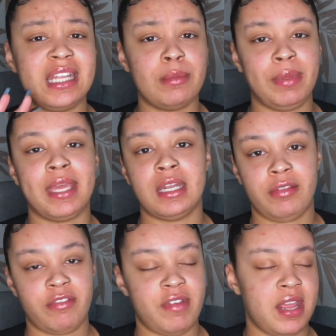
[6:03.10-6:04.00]
in the beginning of
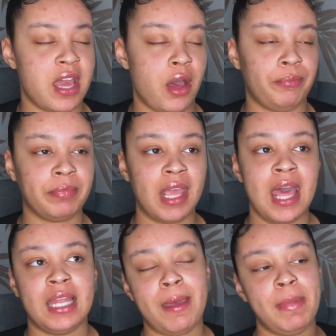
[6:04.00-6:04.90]
the video,
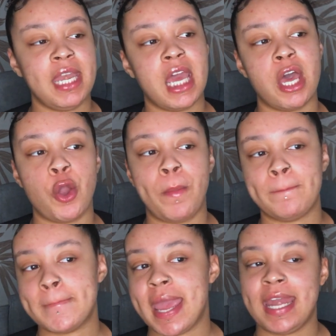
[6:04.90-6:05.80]
let me know
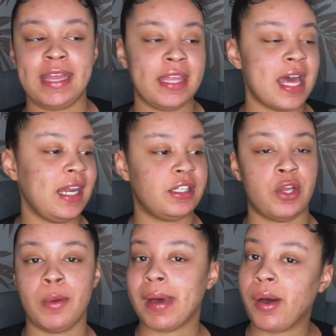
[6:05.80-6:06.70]
anything that I need to
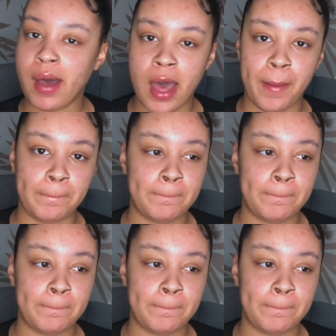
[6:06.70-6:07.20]
know about her,